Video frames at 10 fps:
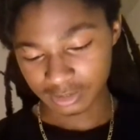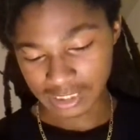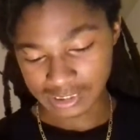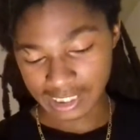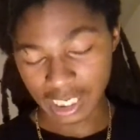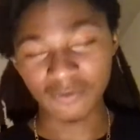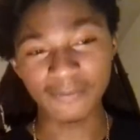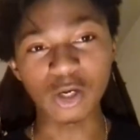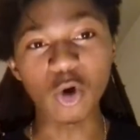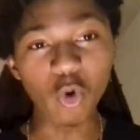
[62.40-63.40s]
Sasuke daughter
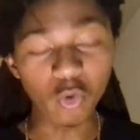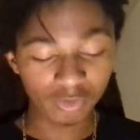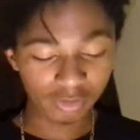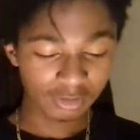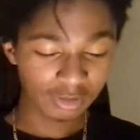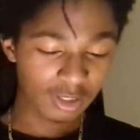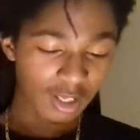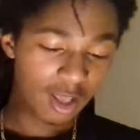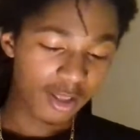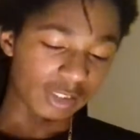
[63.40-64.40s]
from the ghoul.
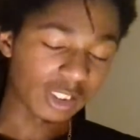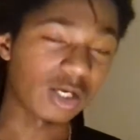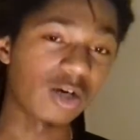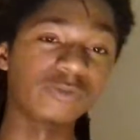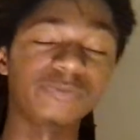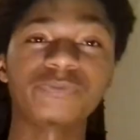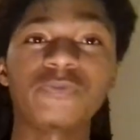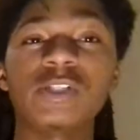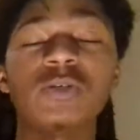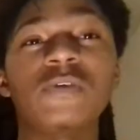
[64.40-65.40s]
So,
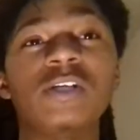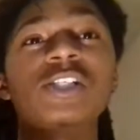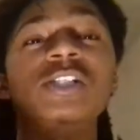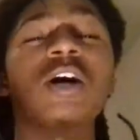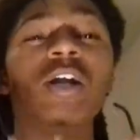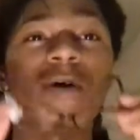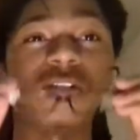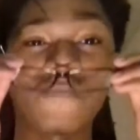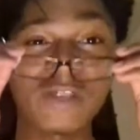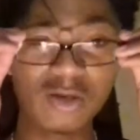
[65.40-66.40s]
let's see what the fuck this shit talking
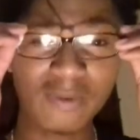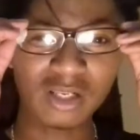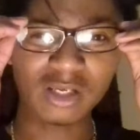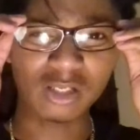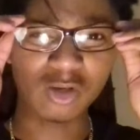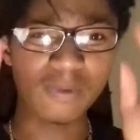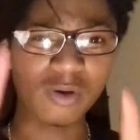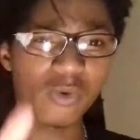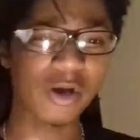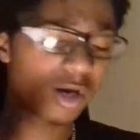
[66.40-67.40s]
about. The video might look a little
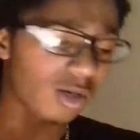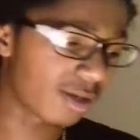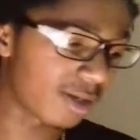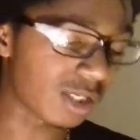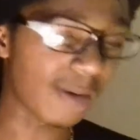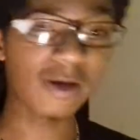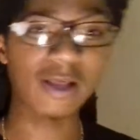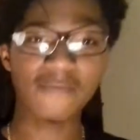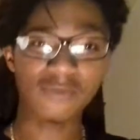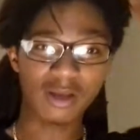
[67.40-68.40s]
bit weird because I
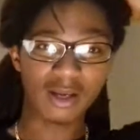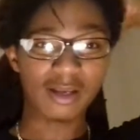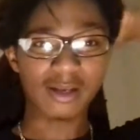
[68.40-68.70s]
might have to,